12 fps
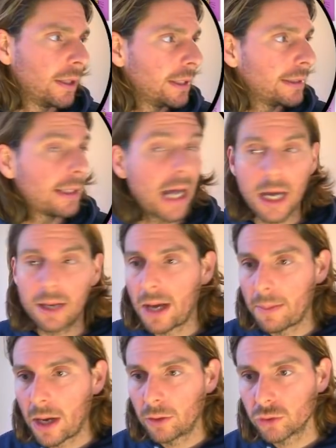that I'm
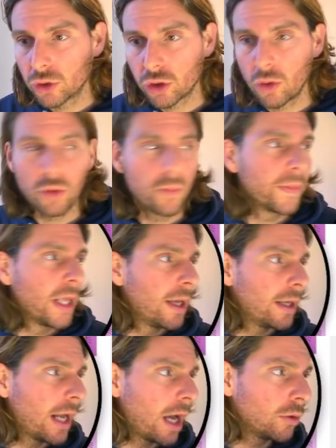about to show you.
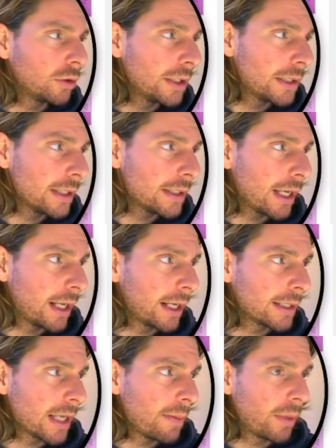Now this is an
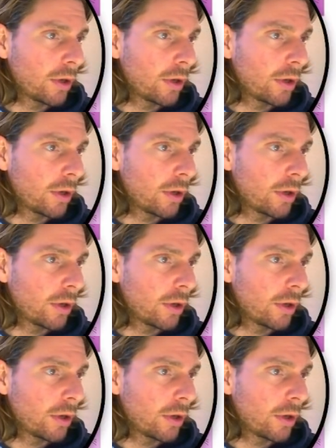example